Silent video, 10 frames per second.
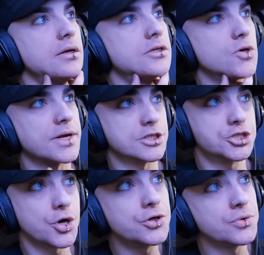So I could
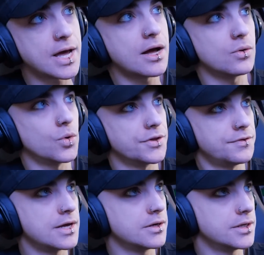show you now what
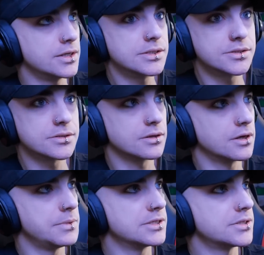Theta is. Give
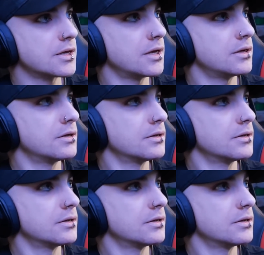me a second.